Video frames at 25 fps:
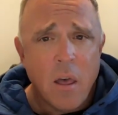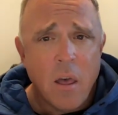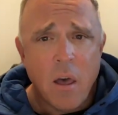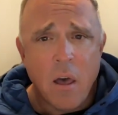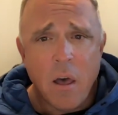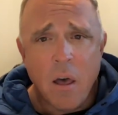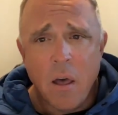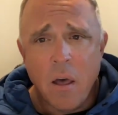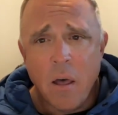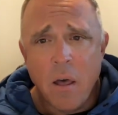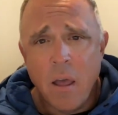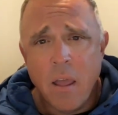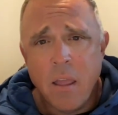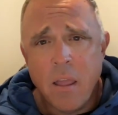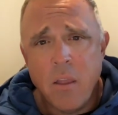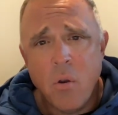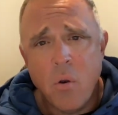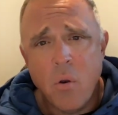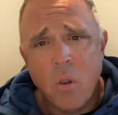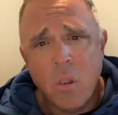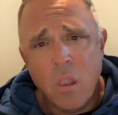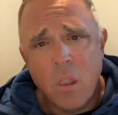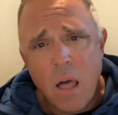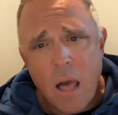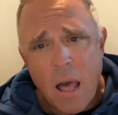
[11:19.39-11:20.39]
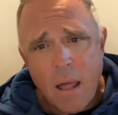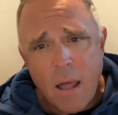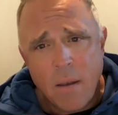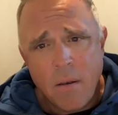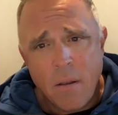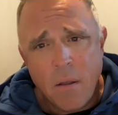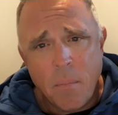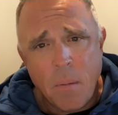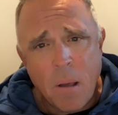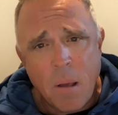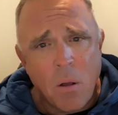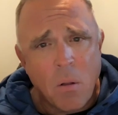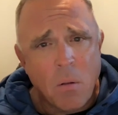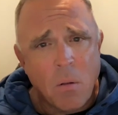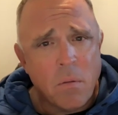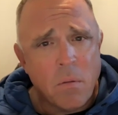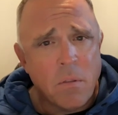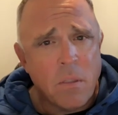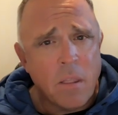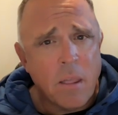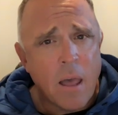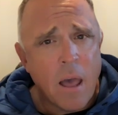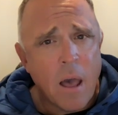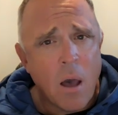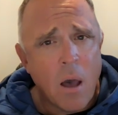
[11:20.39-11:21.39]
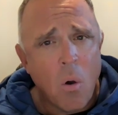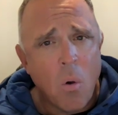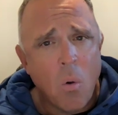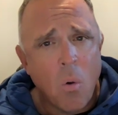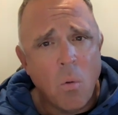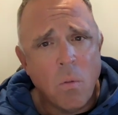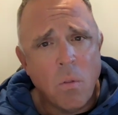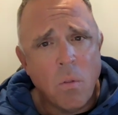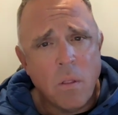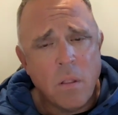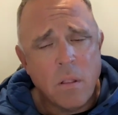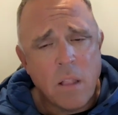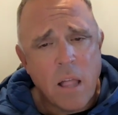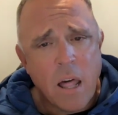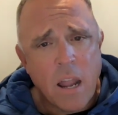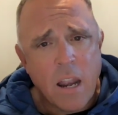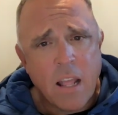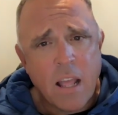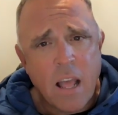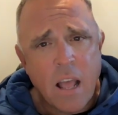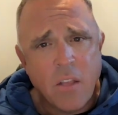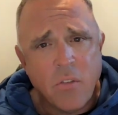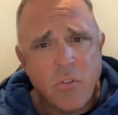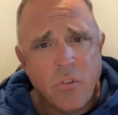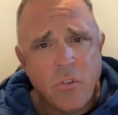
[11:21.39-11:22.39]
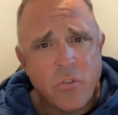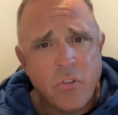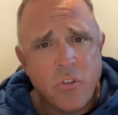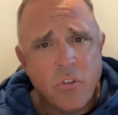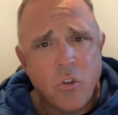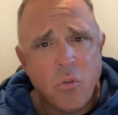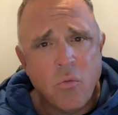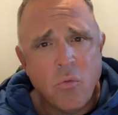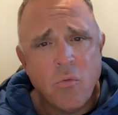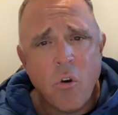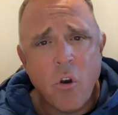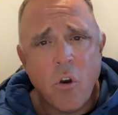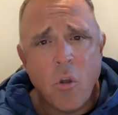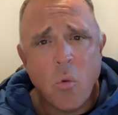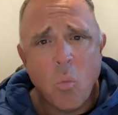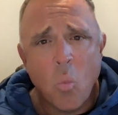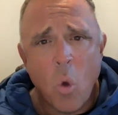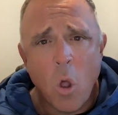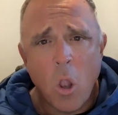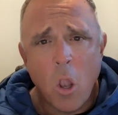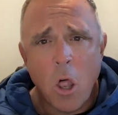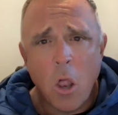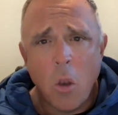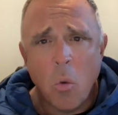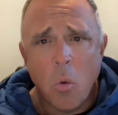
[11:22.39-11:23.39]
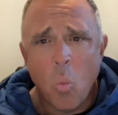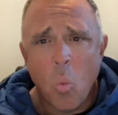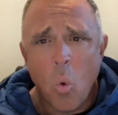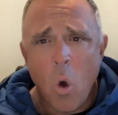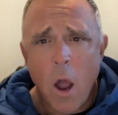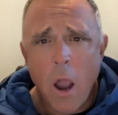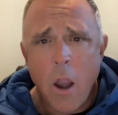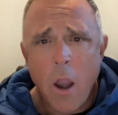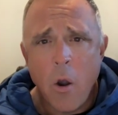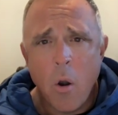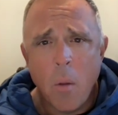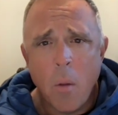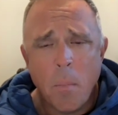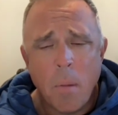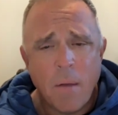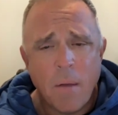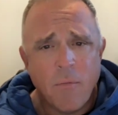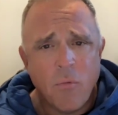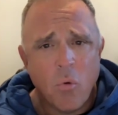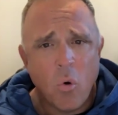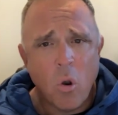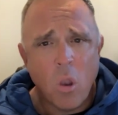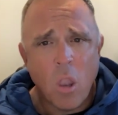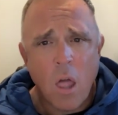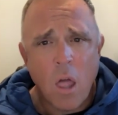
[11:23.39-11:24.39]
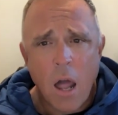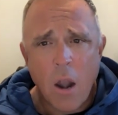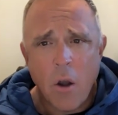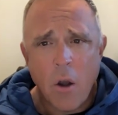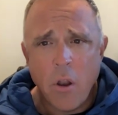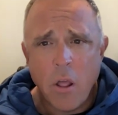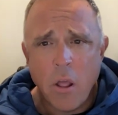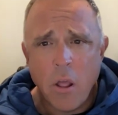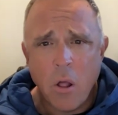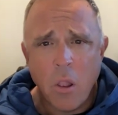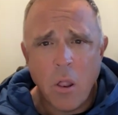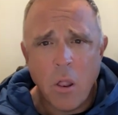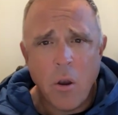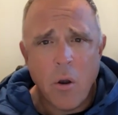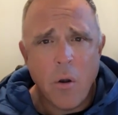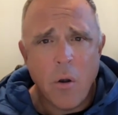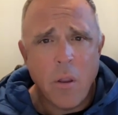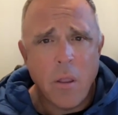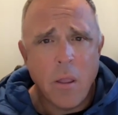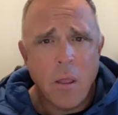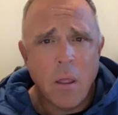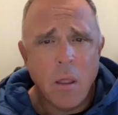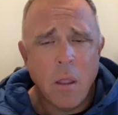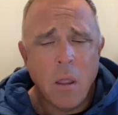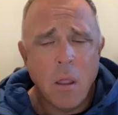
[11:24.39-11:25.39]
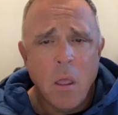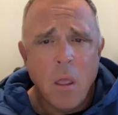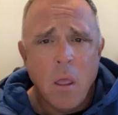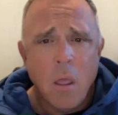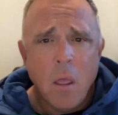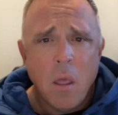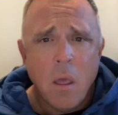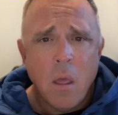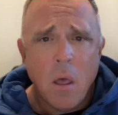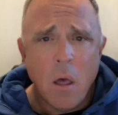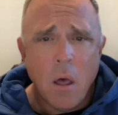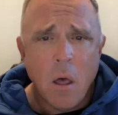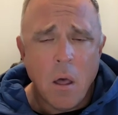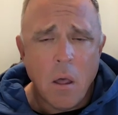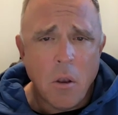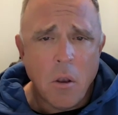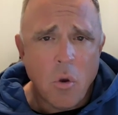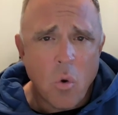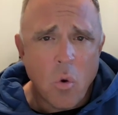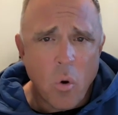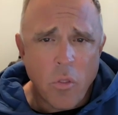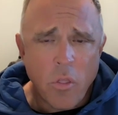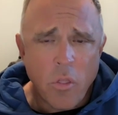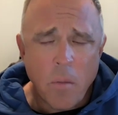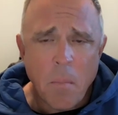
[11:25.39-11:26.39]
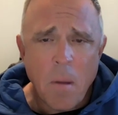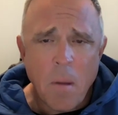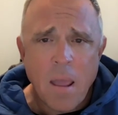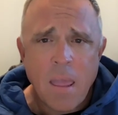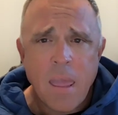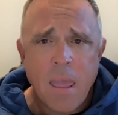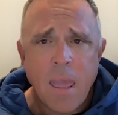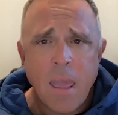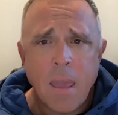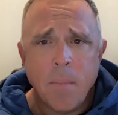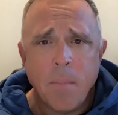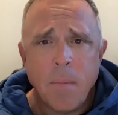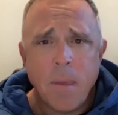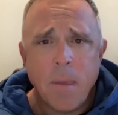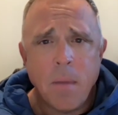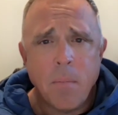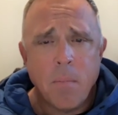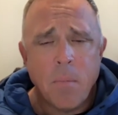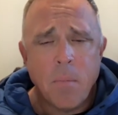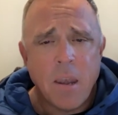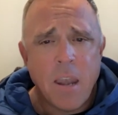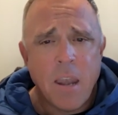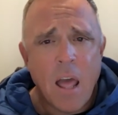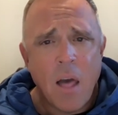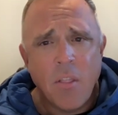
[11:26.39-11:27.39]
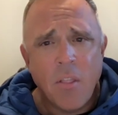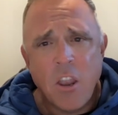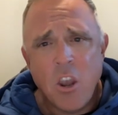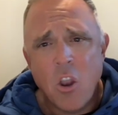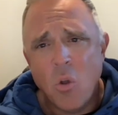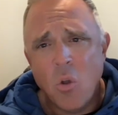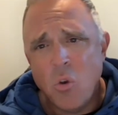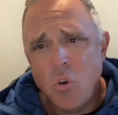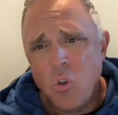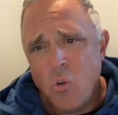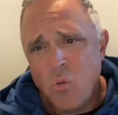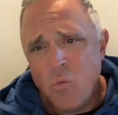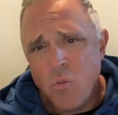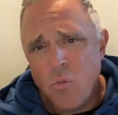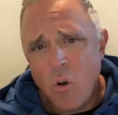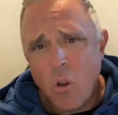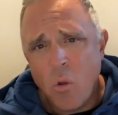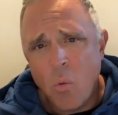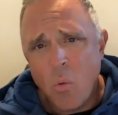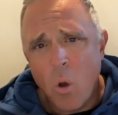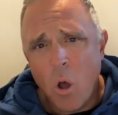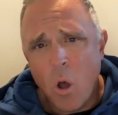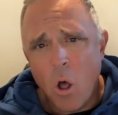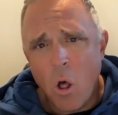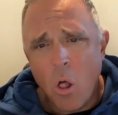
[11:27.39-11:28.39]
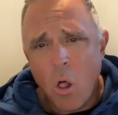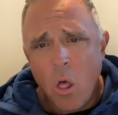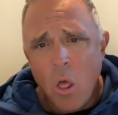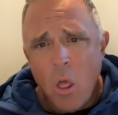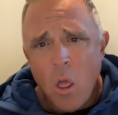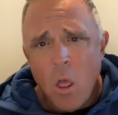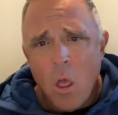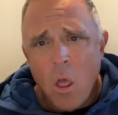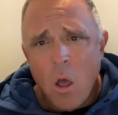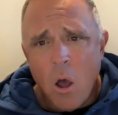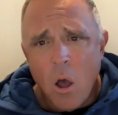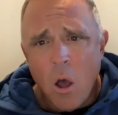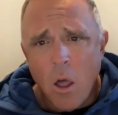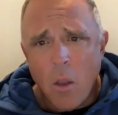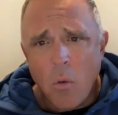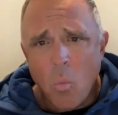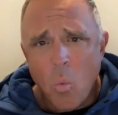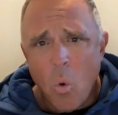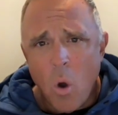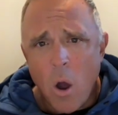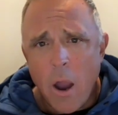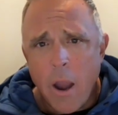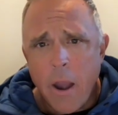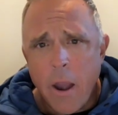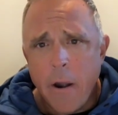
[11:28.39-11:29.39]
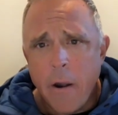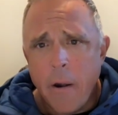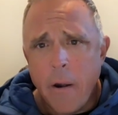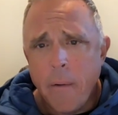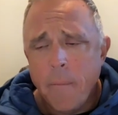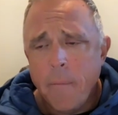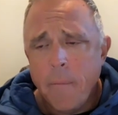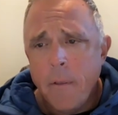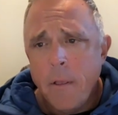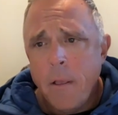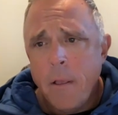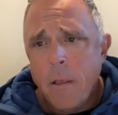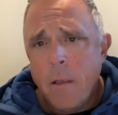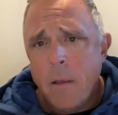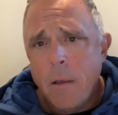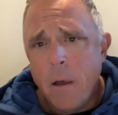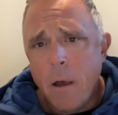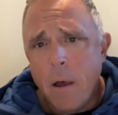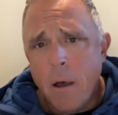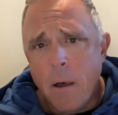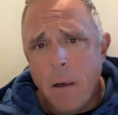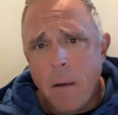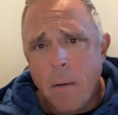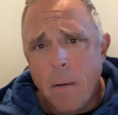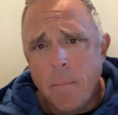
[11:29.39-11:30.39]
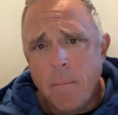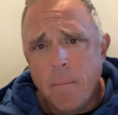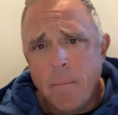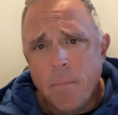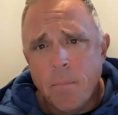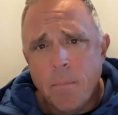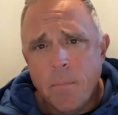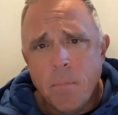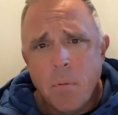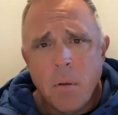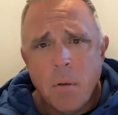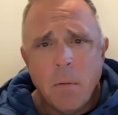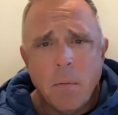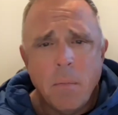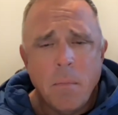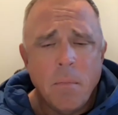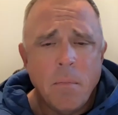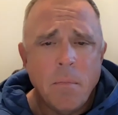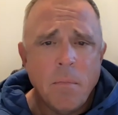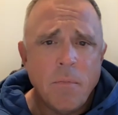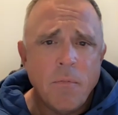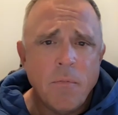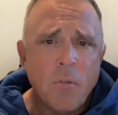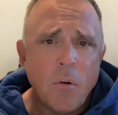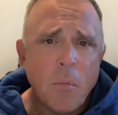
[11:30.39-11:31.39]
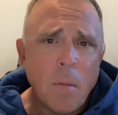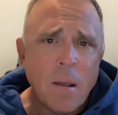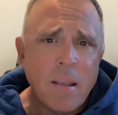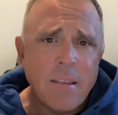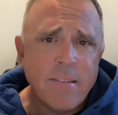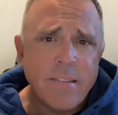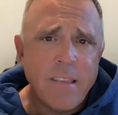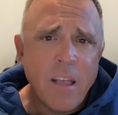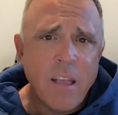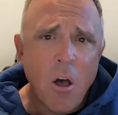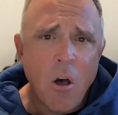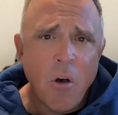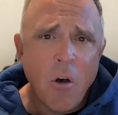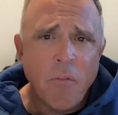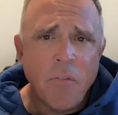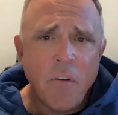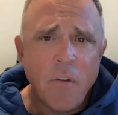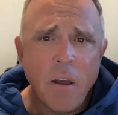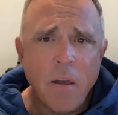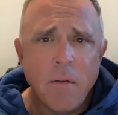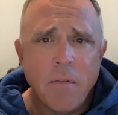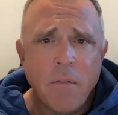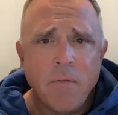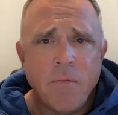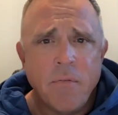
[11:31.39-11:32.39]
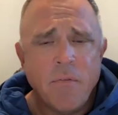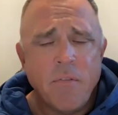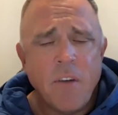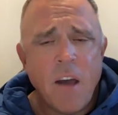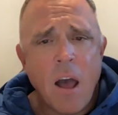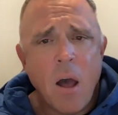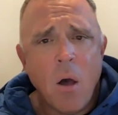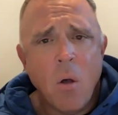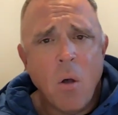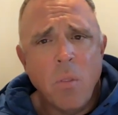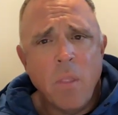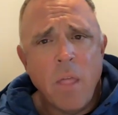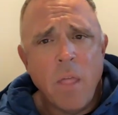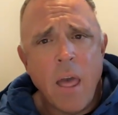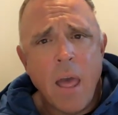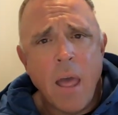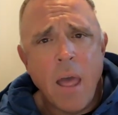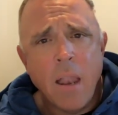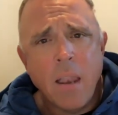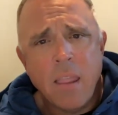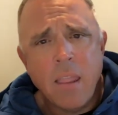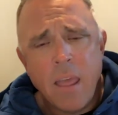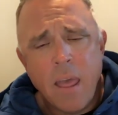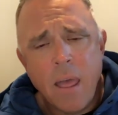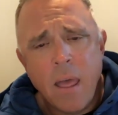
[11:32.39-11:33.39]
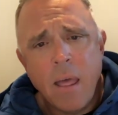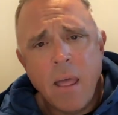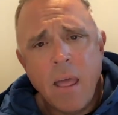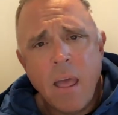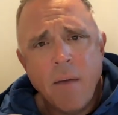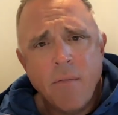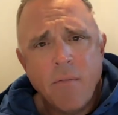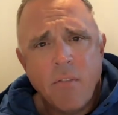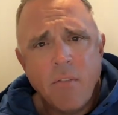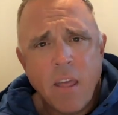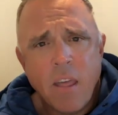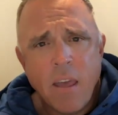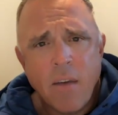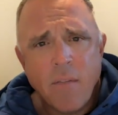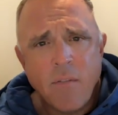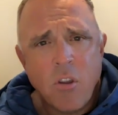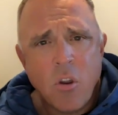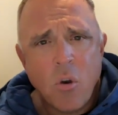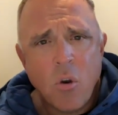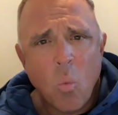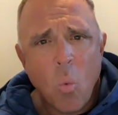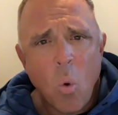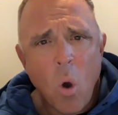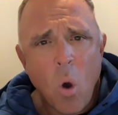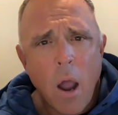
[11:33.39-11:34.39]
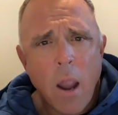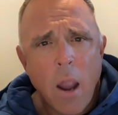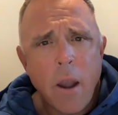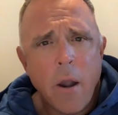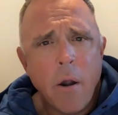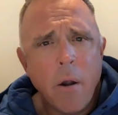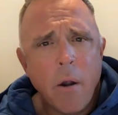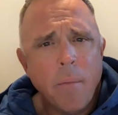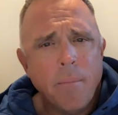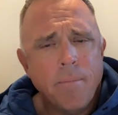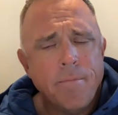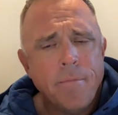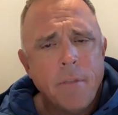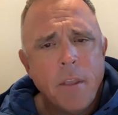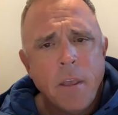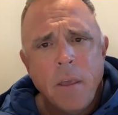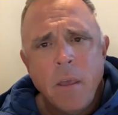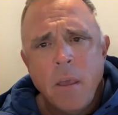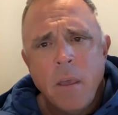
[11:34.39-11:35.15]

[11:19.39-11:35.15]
I hear a lot about how a lot of guys used to do very well on wire up by Fort Lauderdale area, north of Miami, but now they don't do very well on wire. But for myself, I've found that yeah, have the heavier wire.